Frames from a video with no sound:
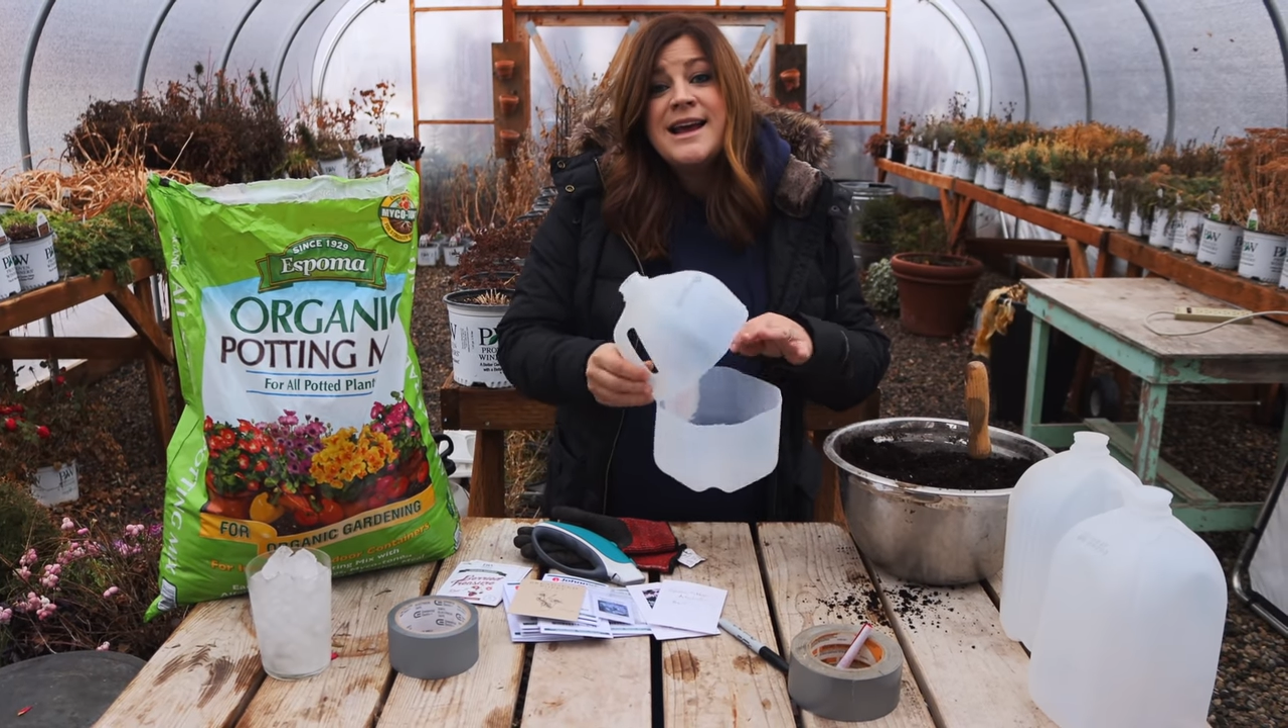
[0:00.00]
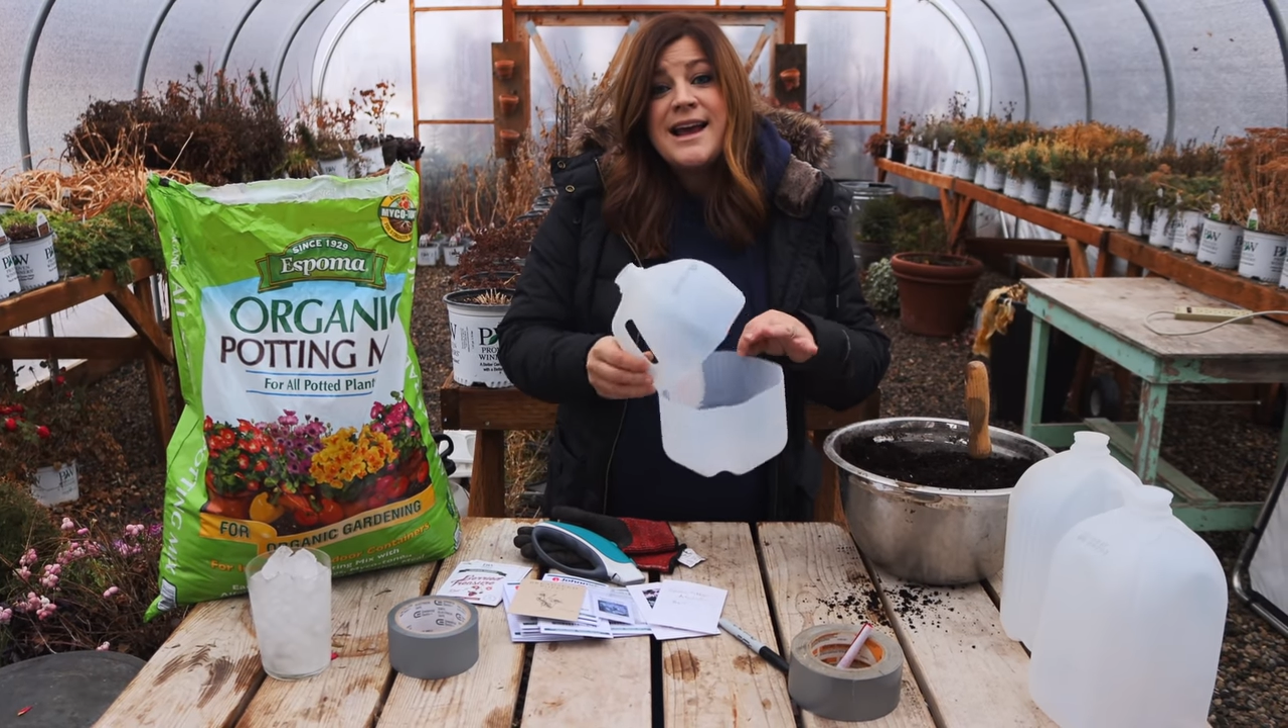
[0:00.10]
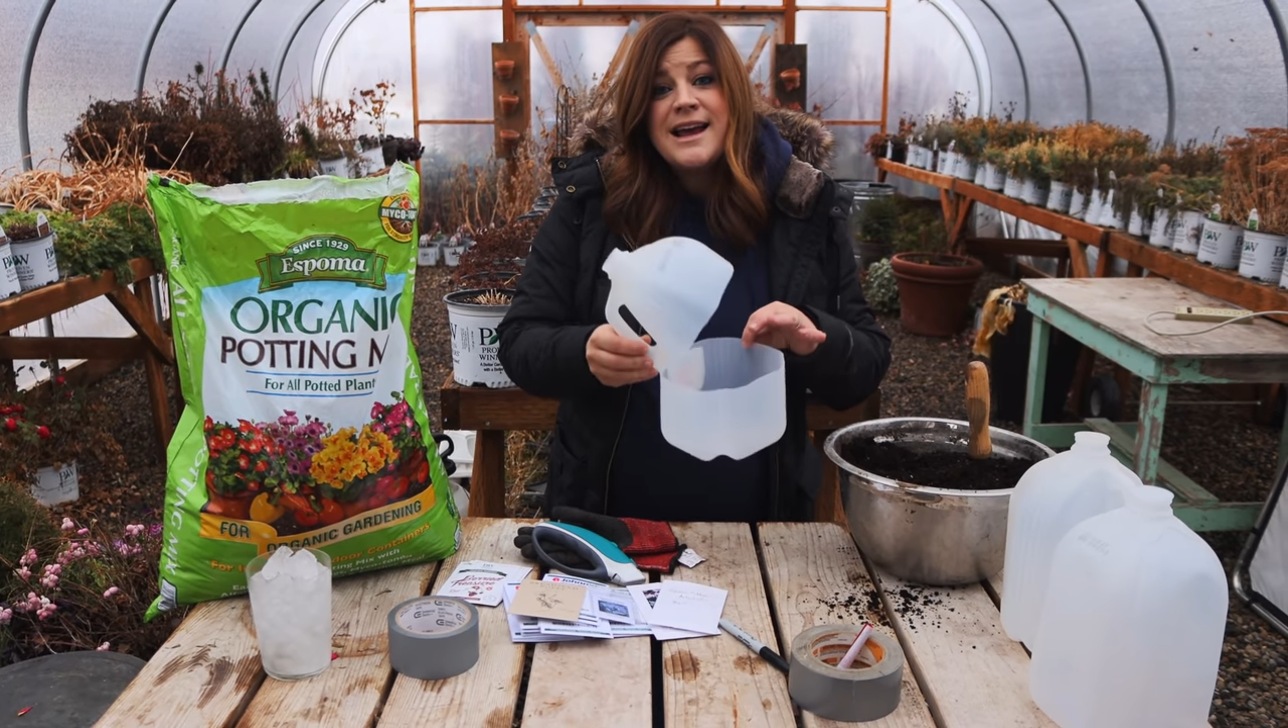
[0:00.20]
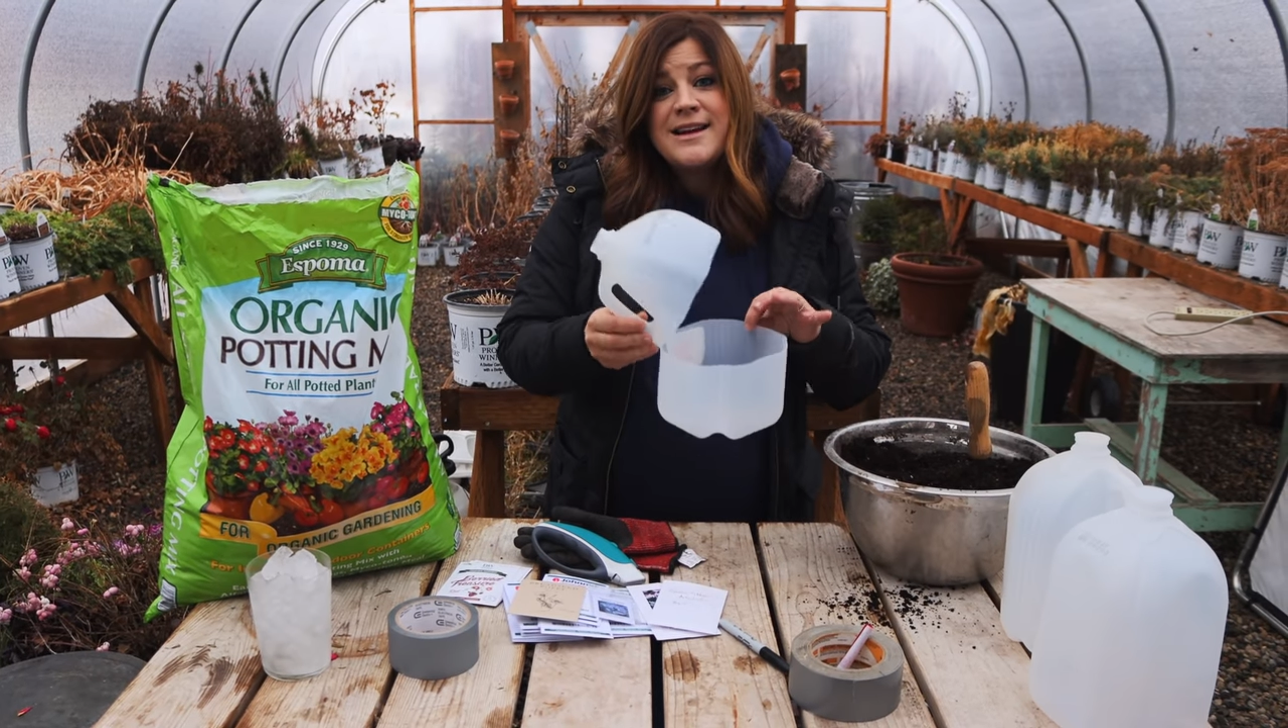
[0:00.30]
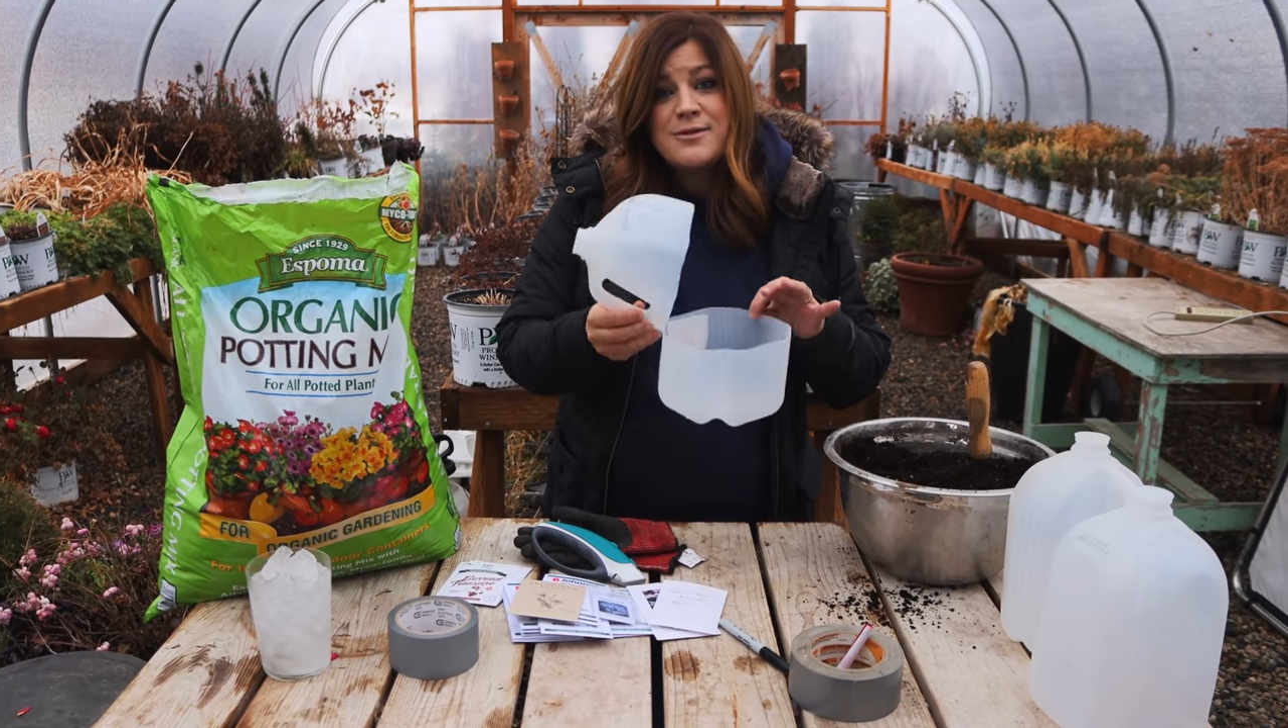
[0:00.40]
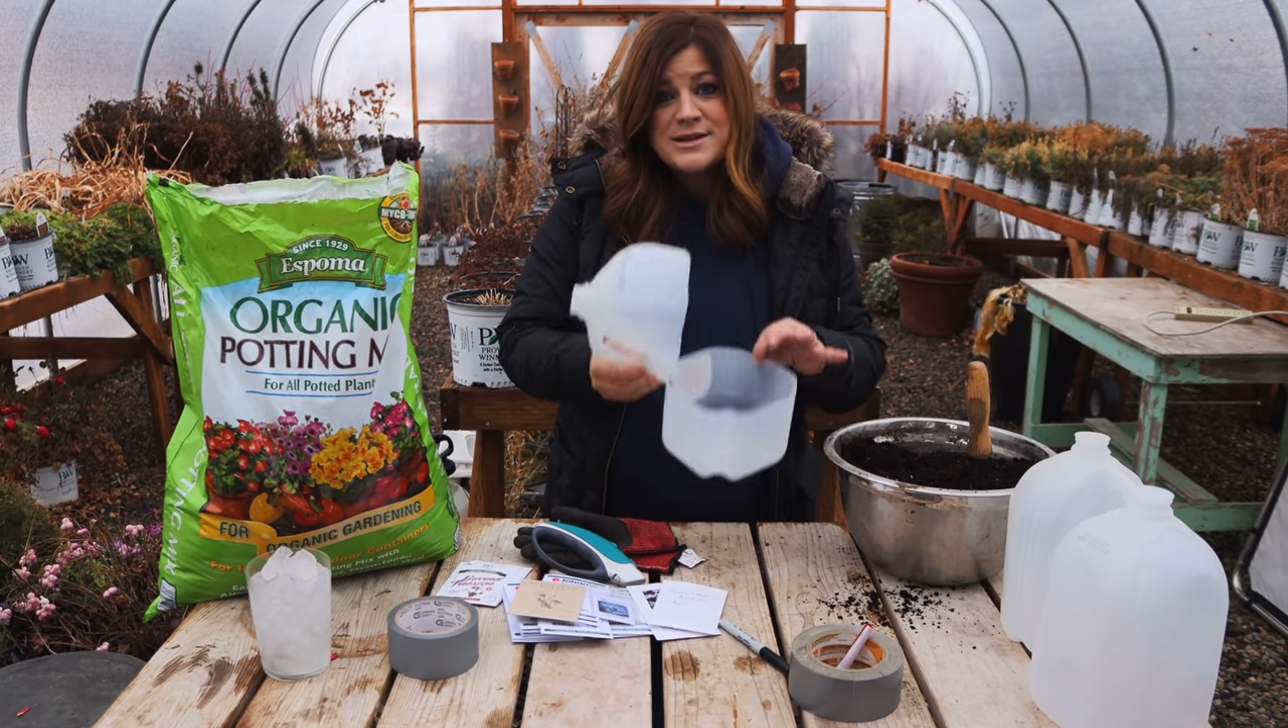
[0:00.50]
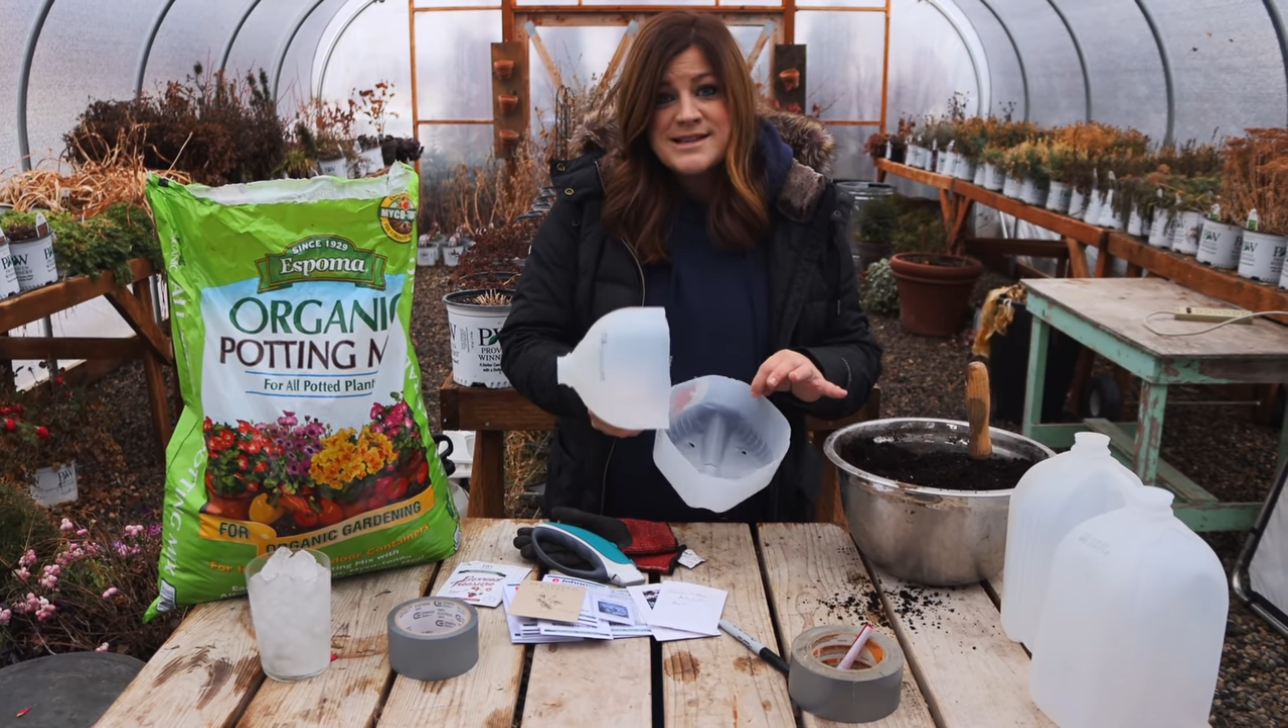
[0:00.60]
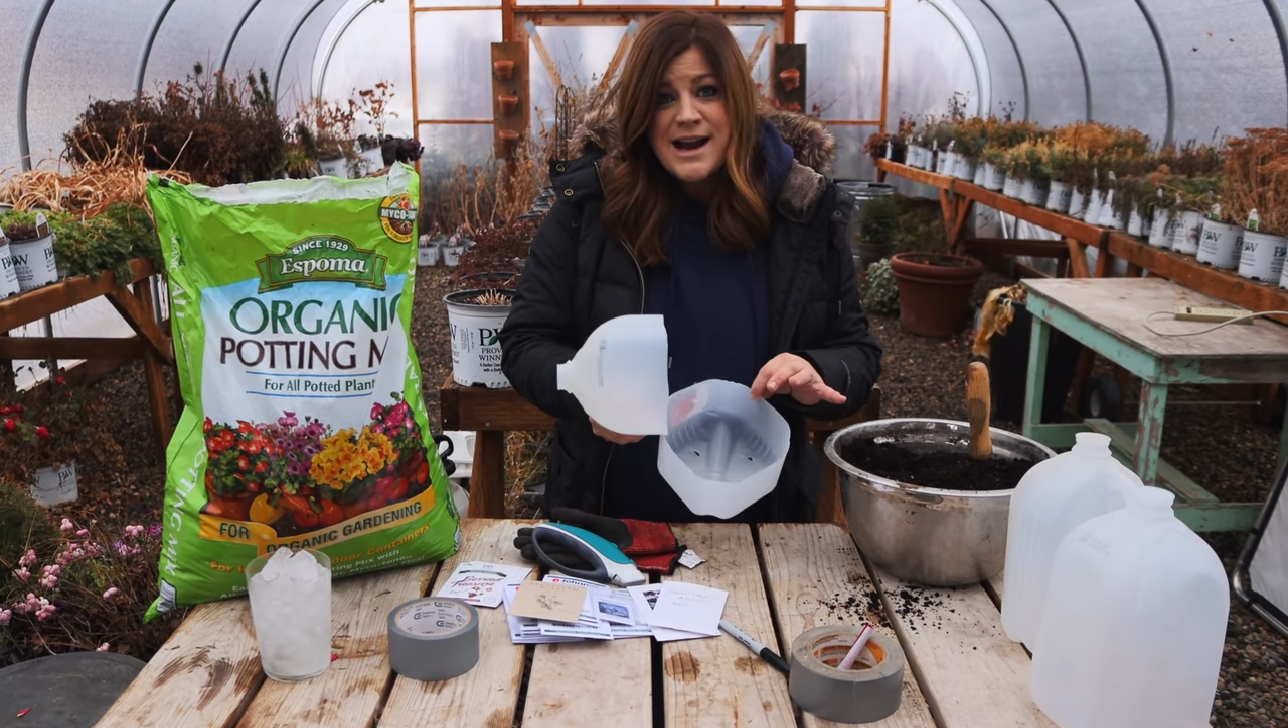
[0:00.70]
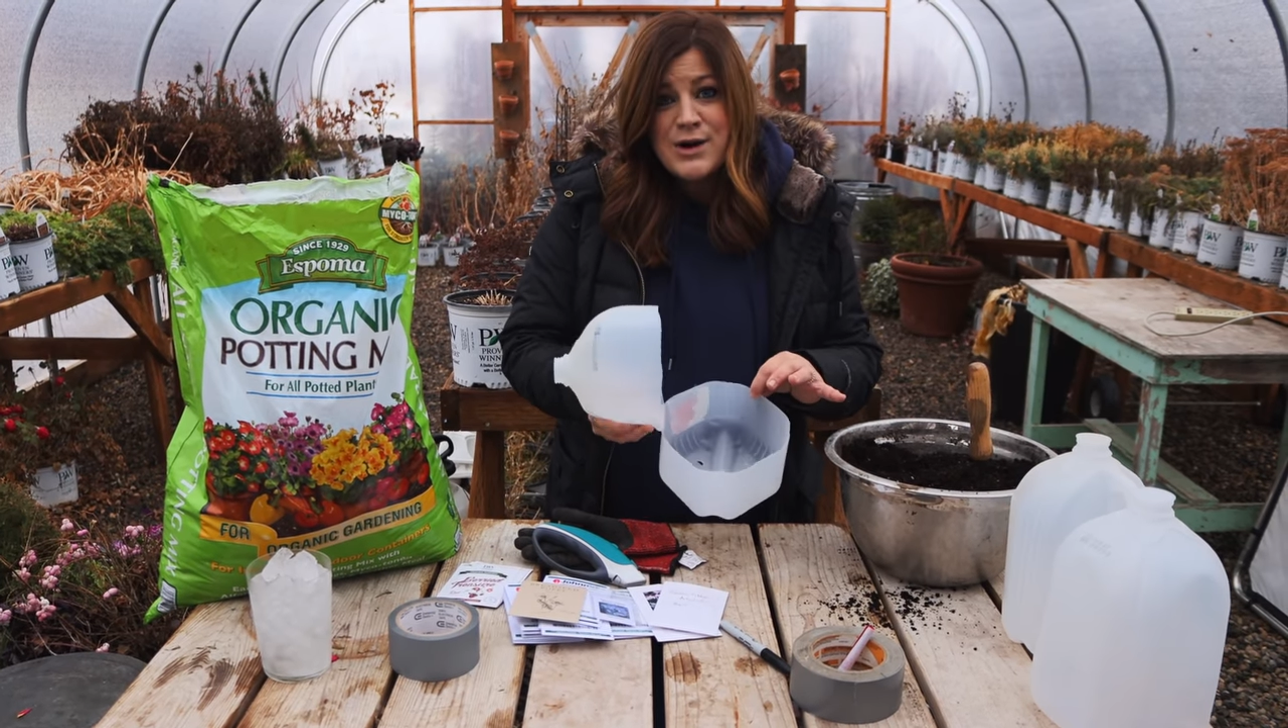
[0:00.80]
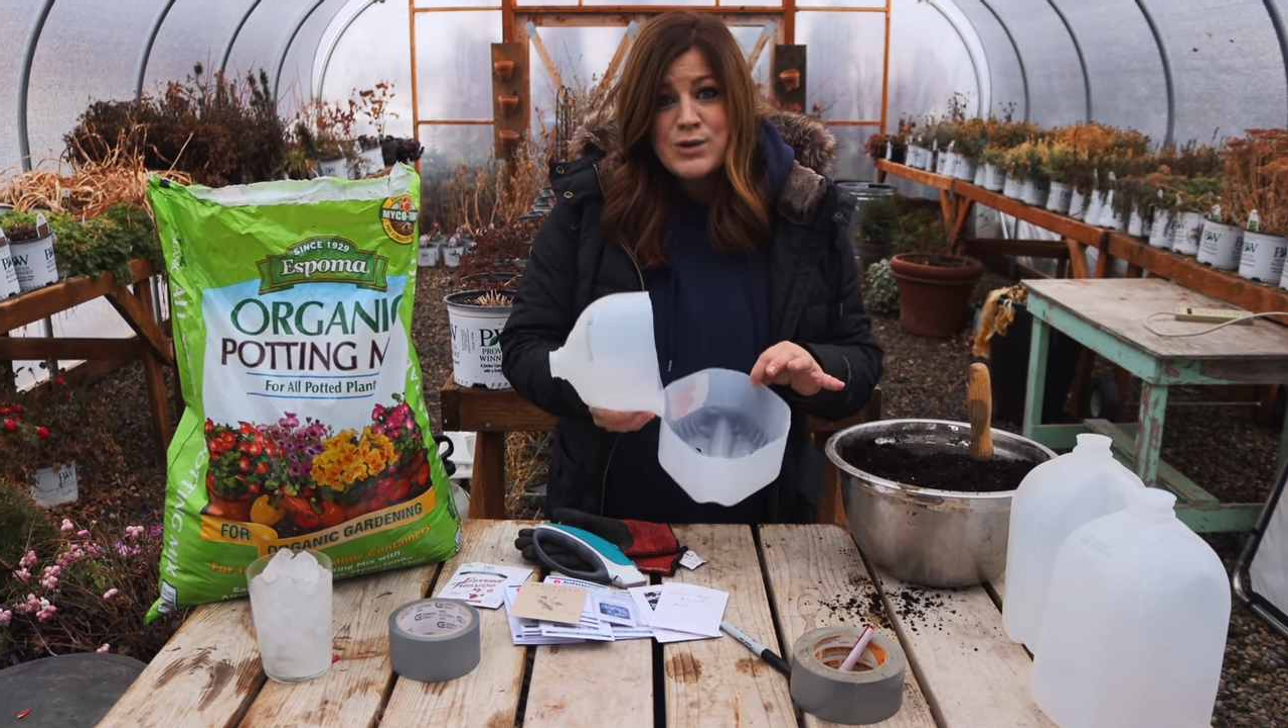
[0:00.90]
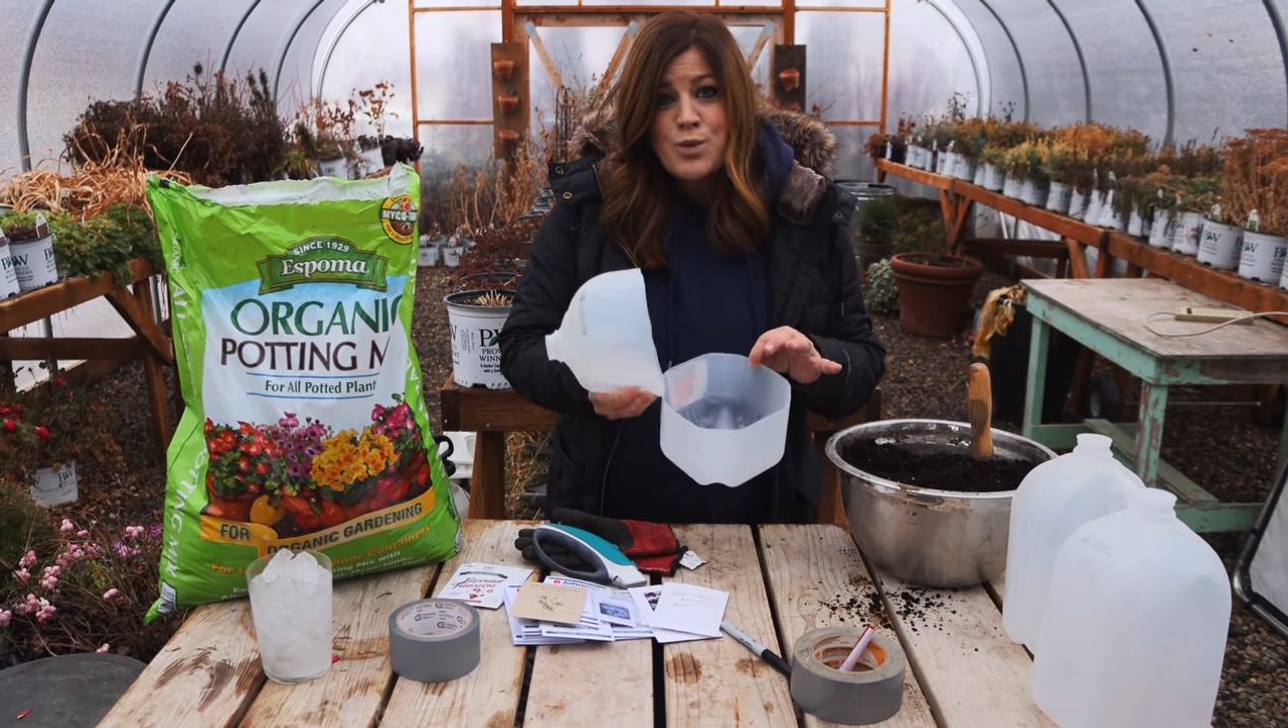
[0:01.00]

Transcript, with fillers: in recycled